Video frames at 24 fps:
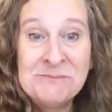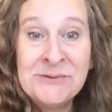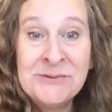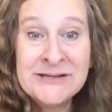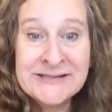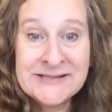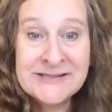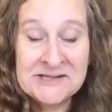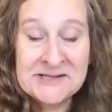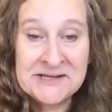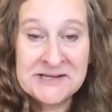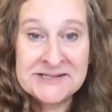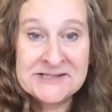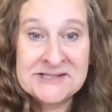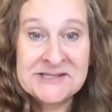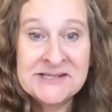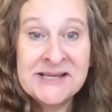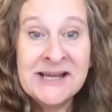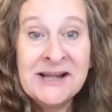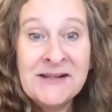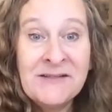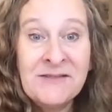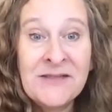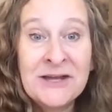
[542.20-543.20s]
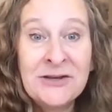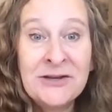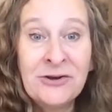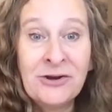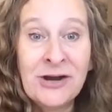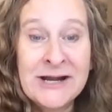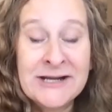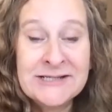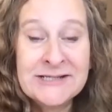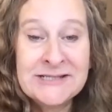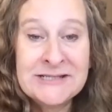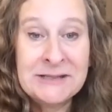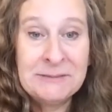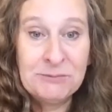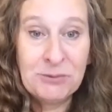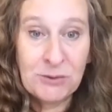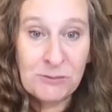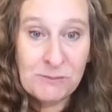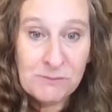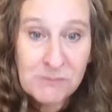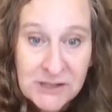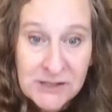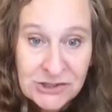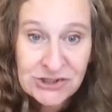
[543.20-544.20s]
business that you're asking
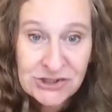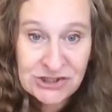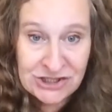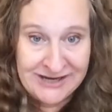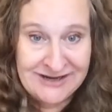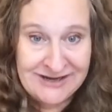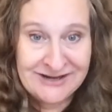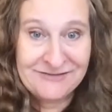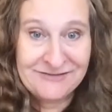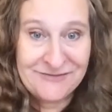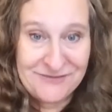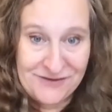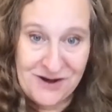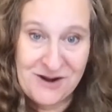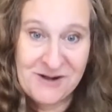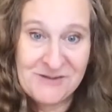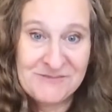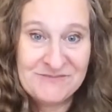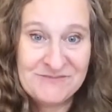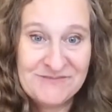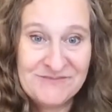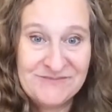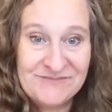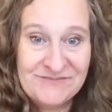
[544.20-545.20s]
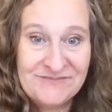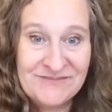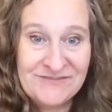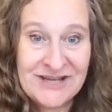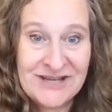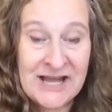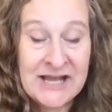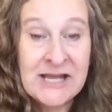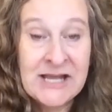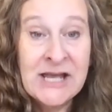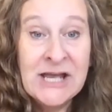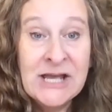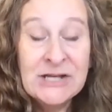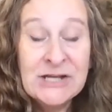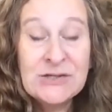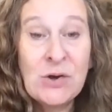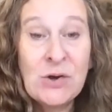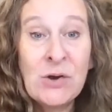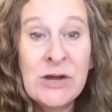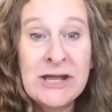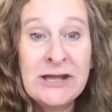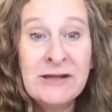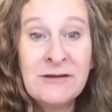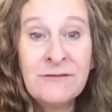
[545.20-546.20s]
permission from. Okay.
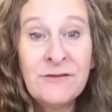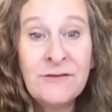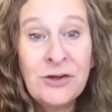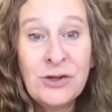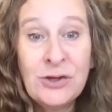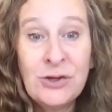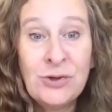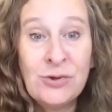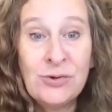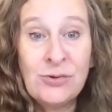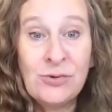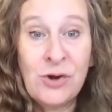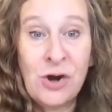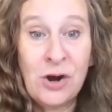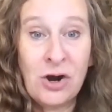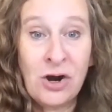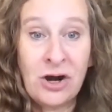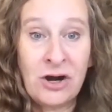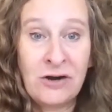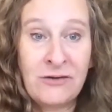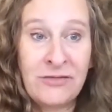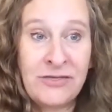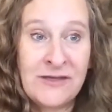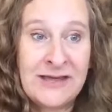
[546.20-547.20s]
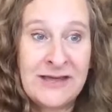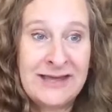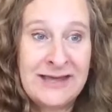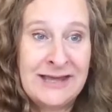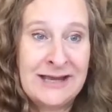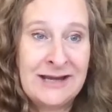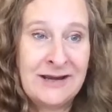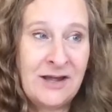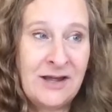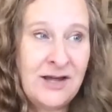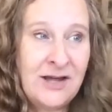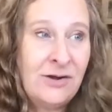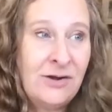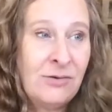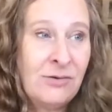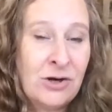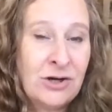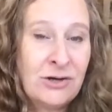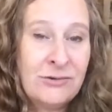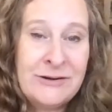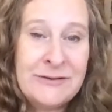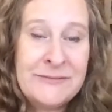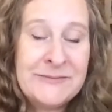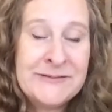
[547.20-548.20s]
So if you are thinking, oh,
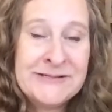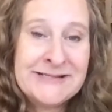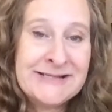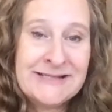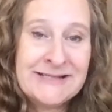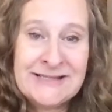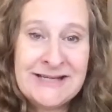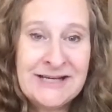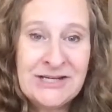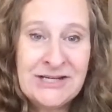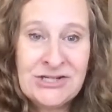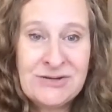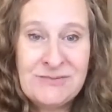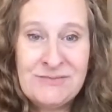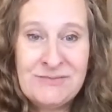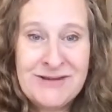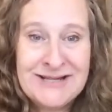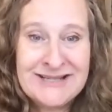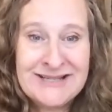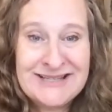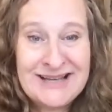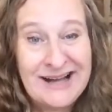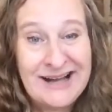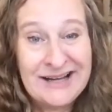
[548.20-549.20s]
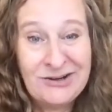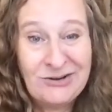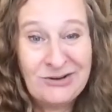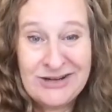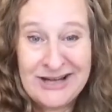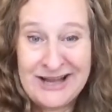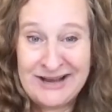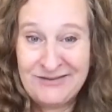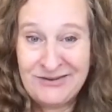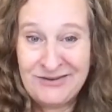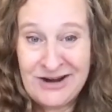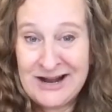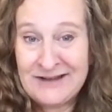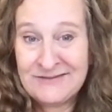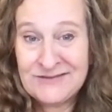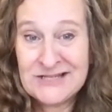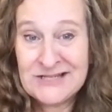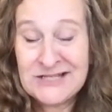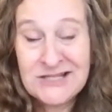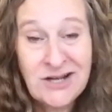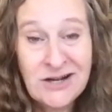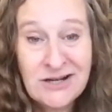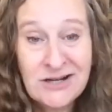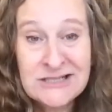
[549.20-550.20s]
art representation means I don't ever have
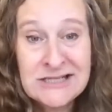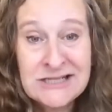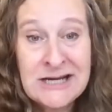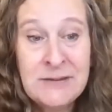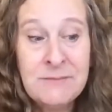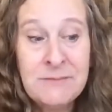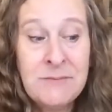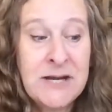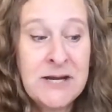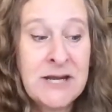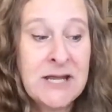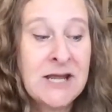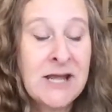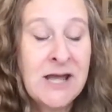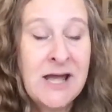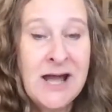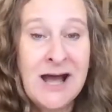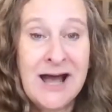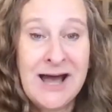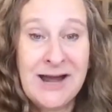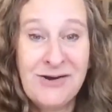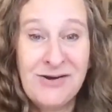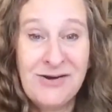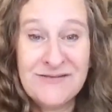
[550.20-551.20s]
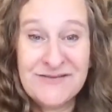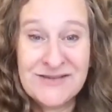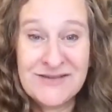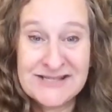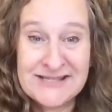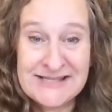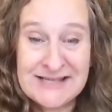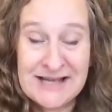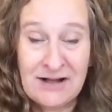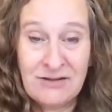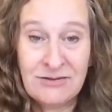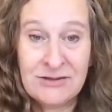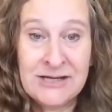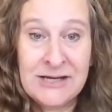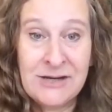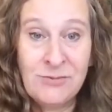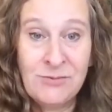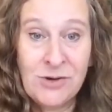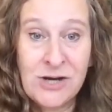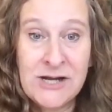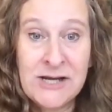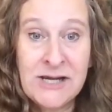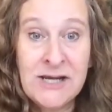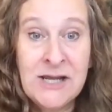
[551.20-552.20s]
to talk to anybody, I don't have to sell
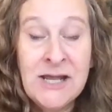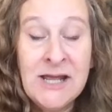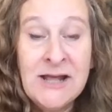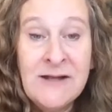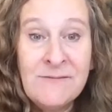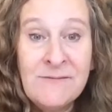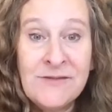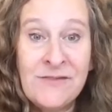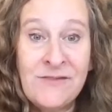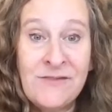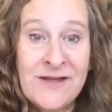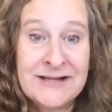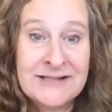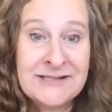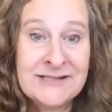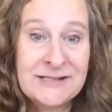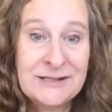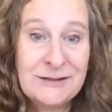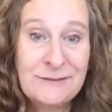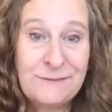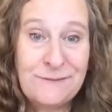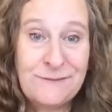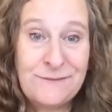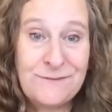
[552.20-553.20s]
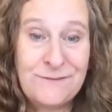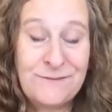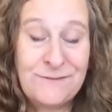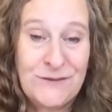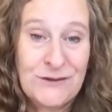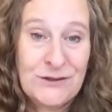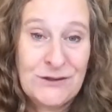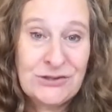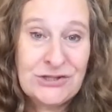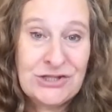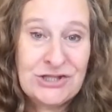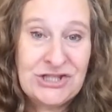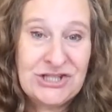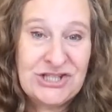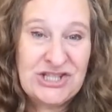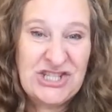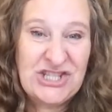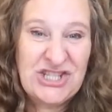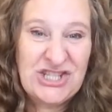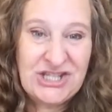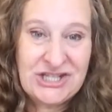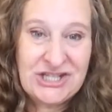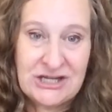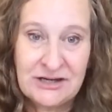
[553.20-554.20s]
anyone, then that's the first
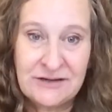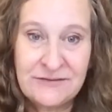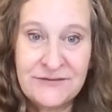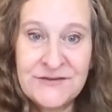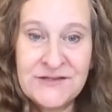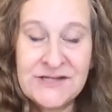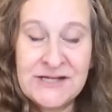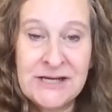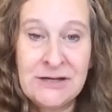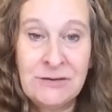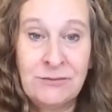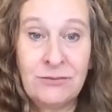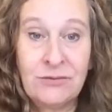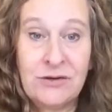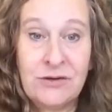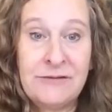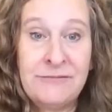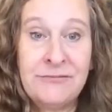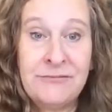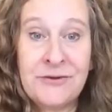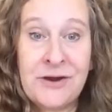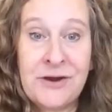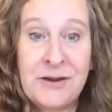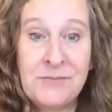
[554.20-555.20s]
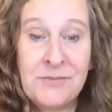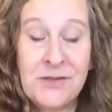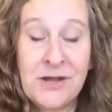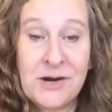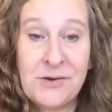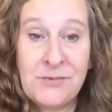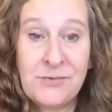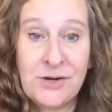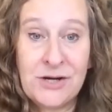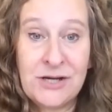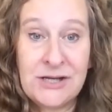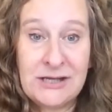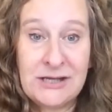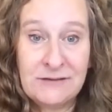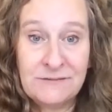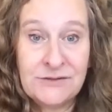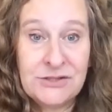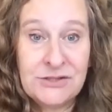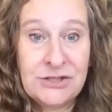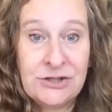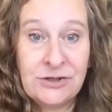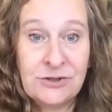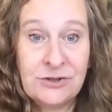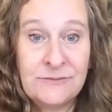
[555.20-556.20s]
shift in reframe that I want to give
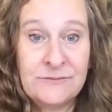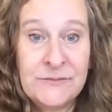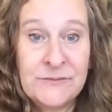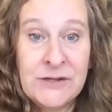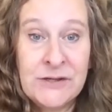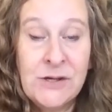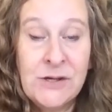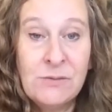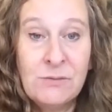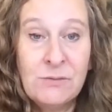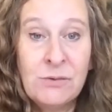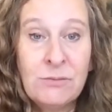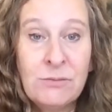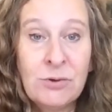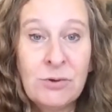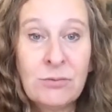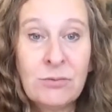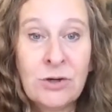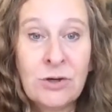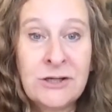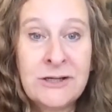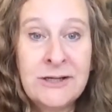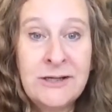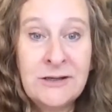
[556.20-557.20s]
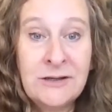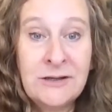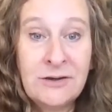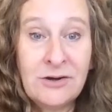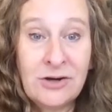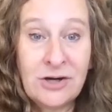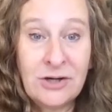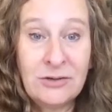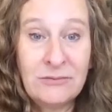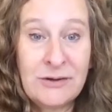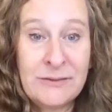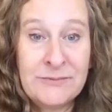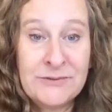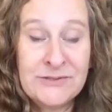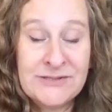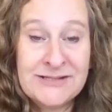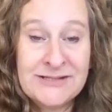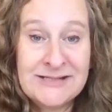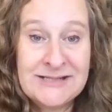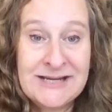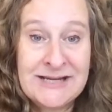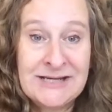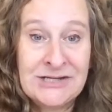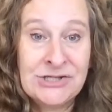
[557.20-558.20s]
to you. When we're working in art
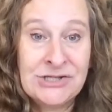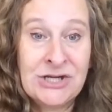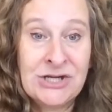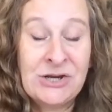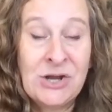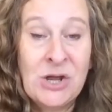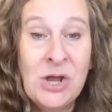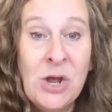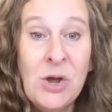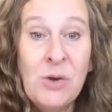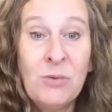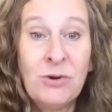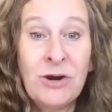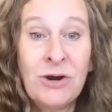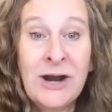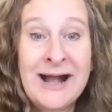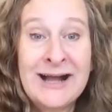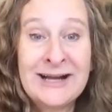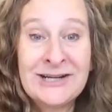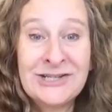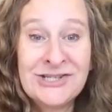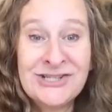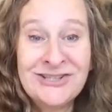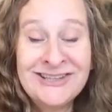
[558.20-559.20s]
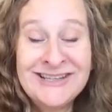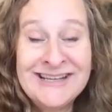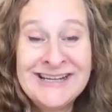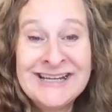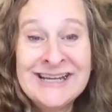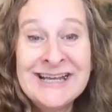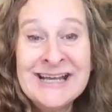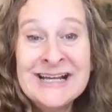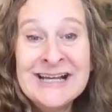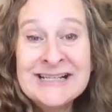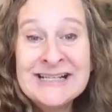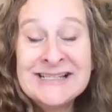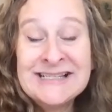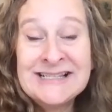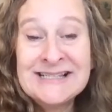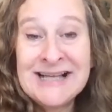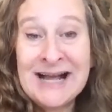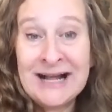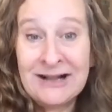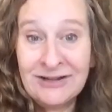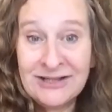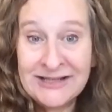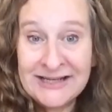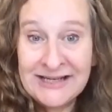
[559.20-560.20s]
representation, we're actually
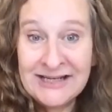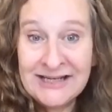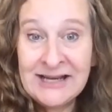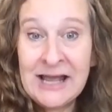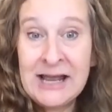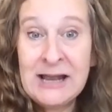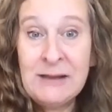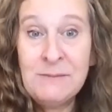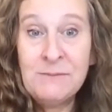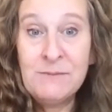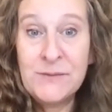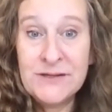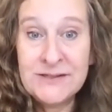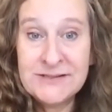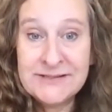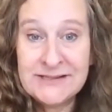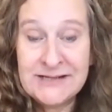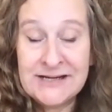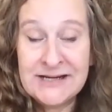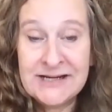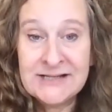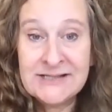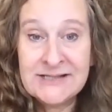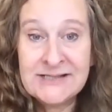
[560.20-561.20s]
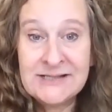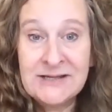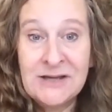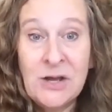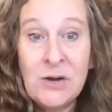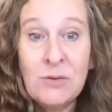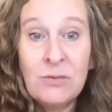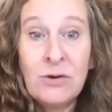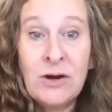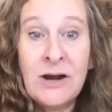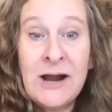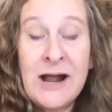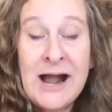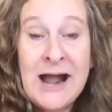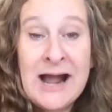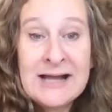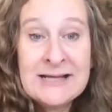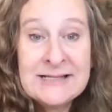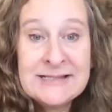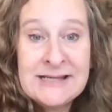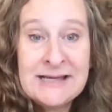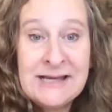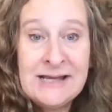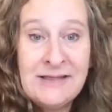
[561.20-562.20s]
selling a business. We're
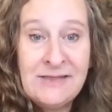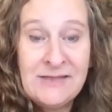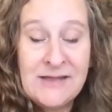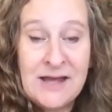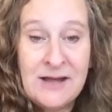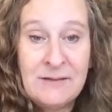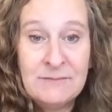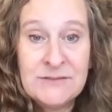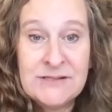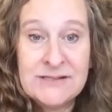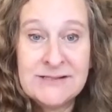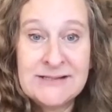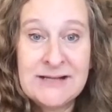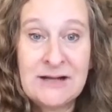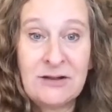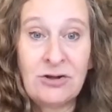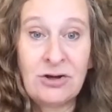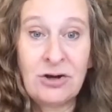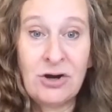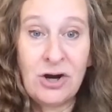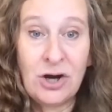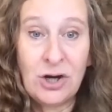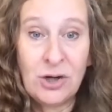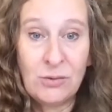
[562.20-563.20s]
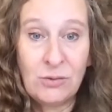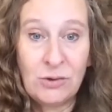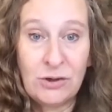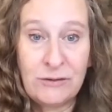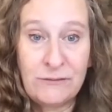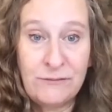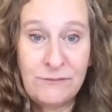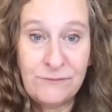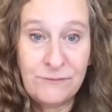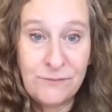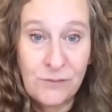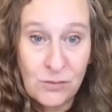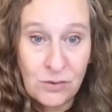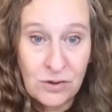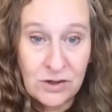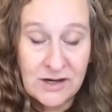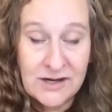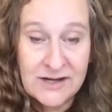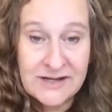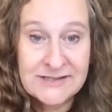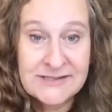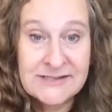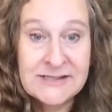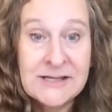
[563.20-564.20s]
asking them to sell our artwork for
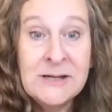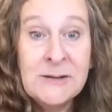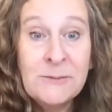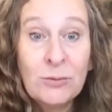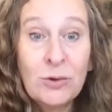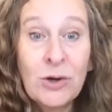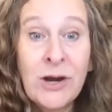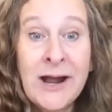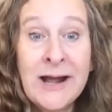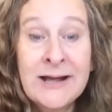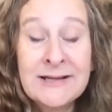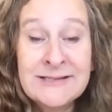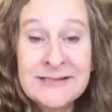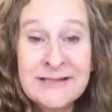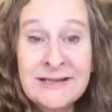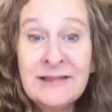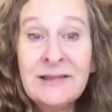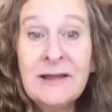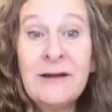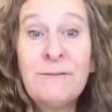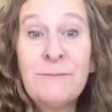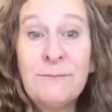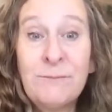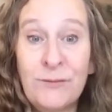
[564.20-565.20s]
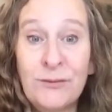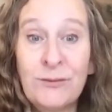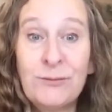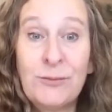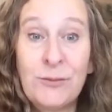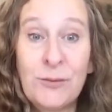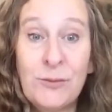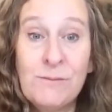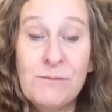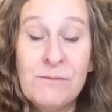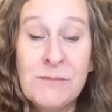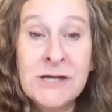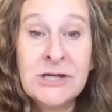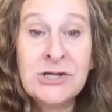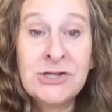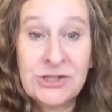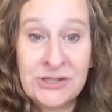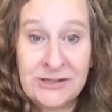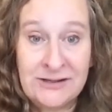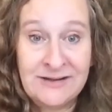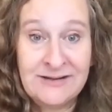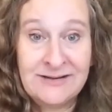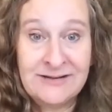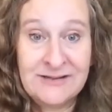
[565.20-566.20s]
us. We're asking them for
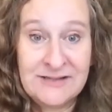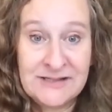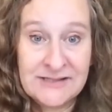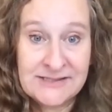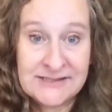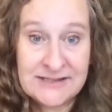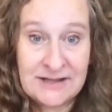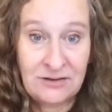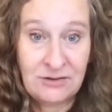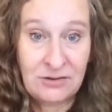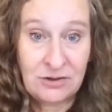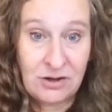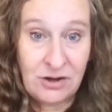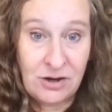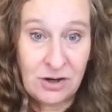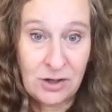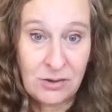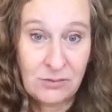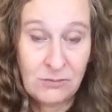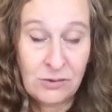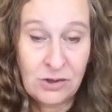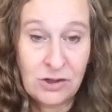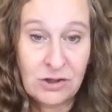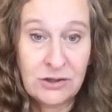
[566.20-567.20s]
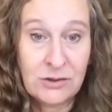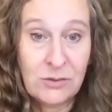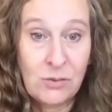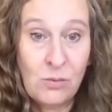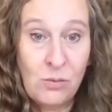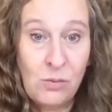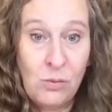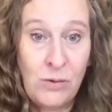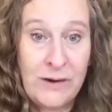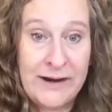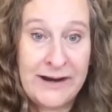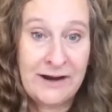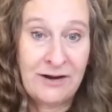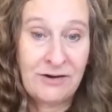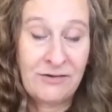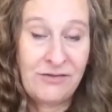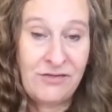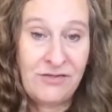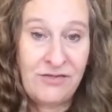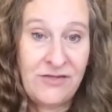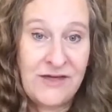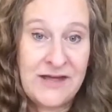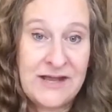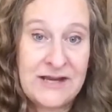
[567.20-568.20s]
permission to sell our artwork where
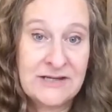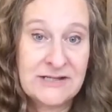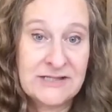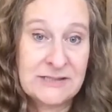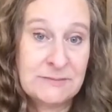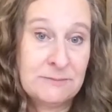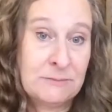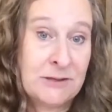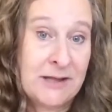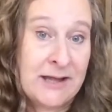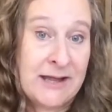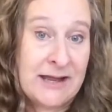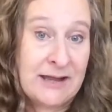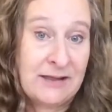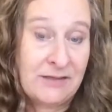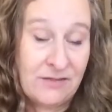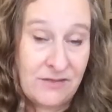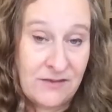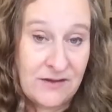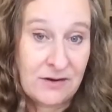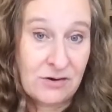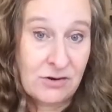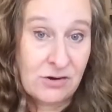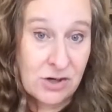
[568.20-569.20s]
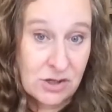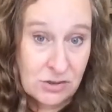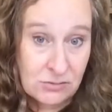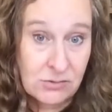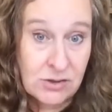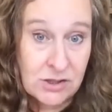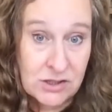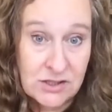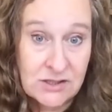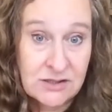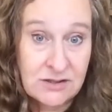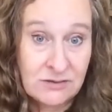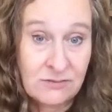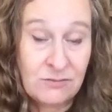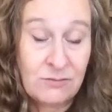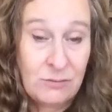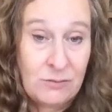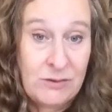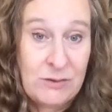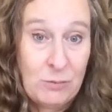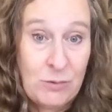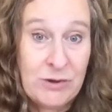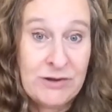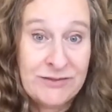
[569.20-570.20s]
they display their artwork,
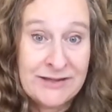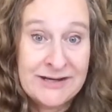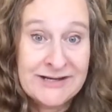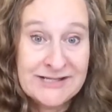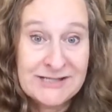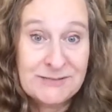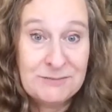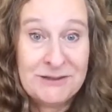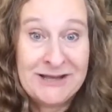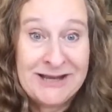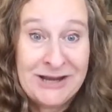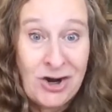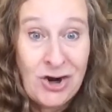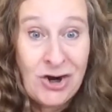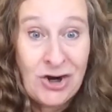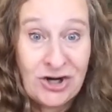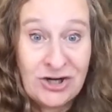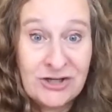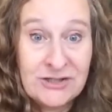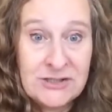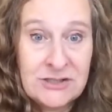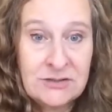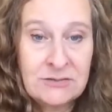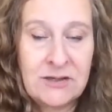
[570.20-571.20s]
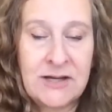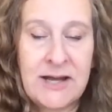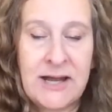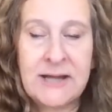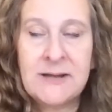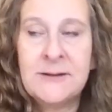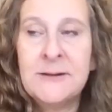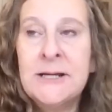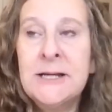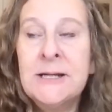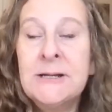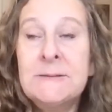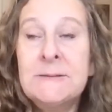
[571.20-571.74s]
where they display art. Okay.